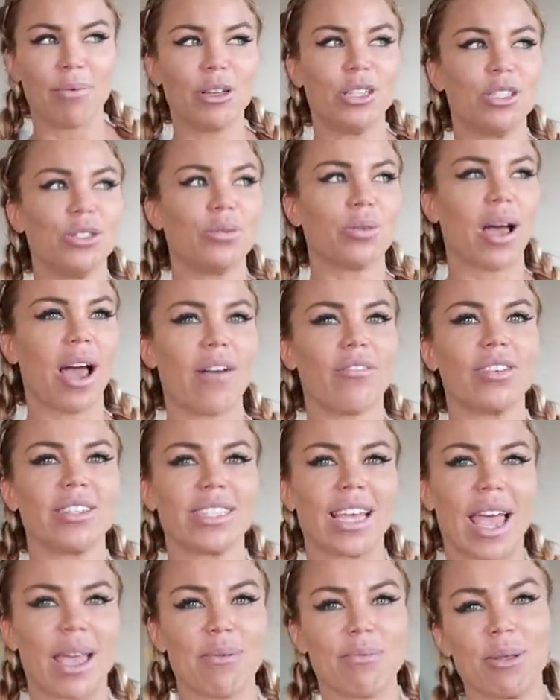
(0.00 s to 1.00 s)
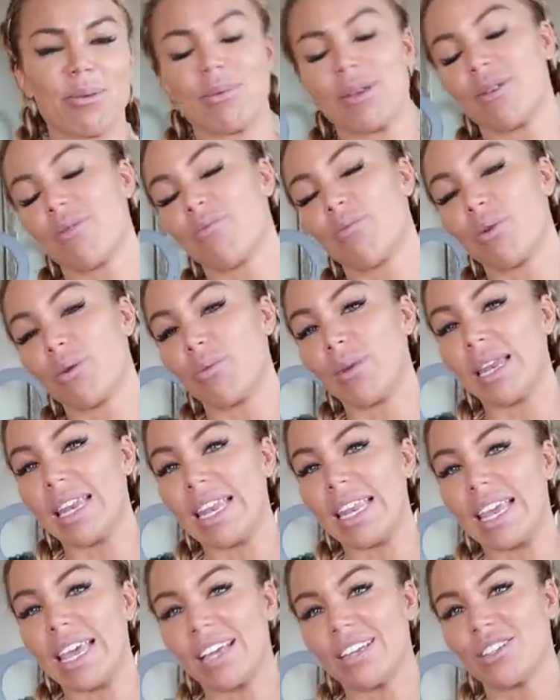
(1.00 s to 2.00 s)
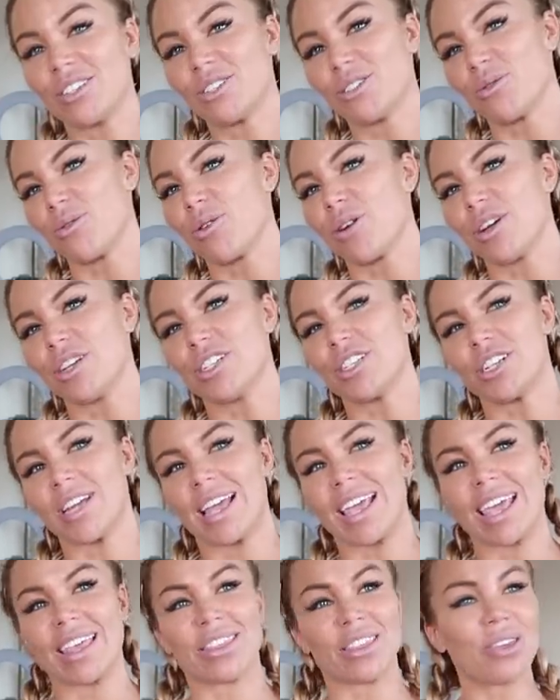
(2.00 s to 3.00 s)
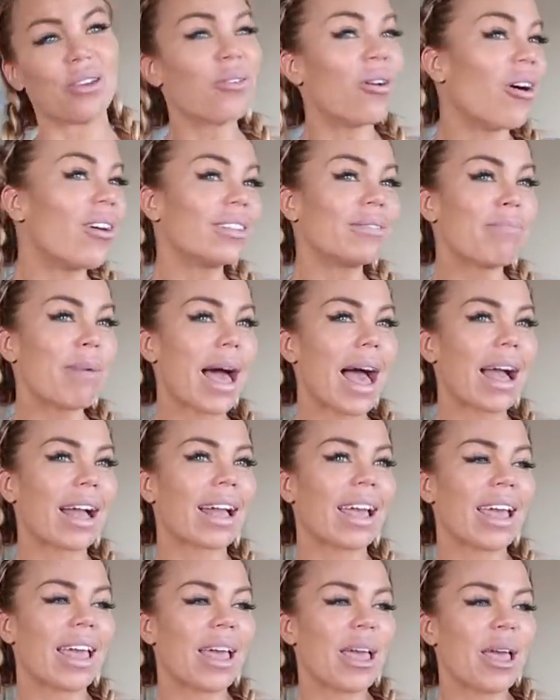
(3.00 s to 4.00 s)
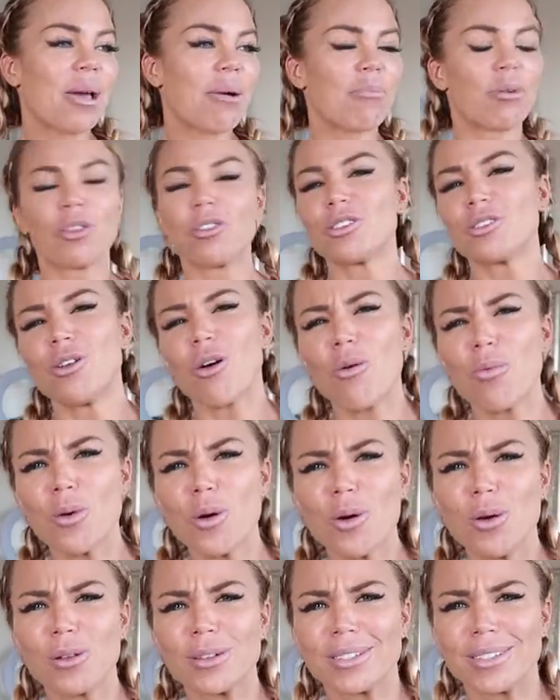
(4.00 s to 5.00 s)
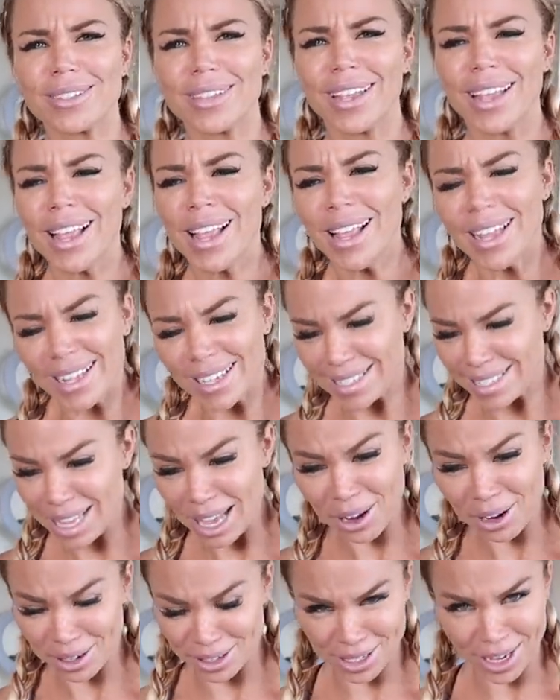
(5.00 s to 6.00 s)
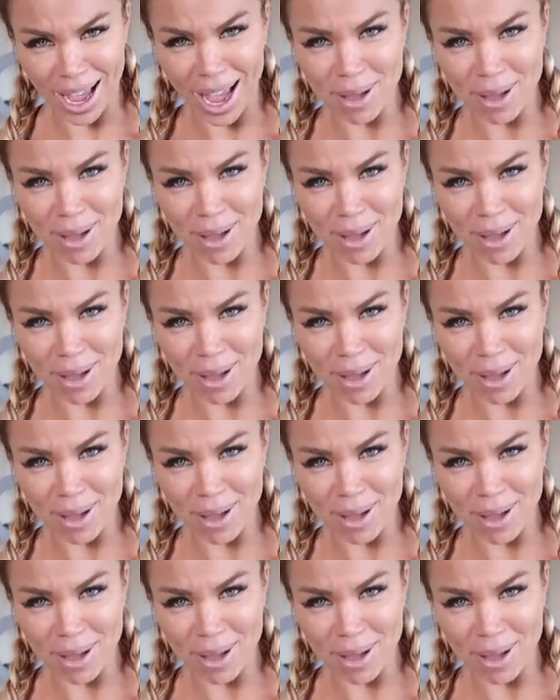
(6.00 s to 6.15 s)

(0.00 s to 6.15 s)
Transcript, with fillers: and we do have a time limit when we need to get into storage and get the U-Hauls back. But there's no rules. Those are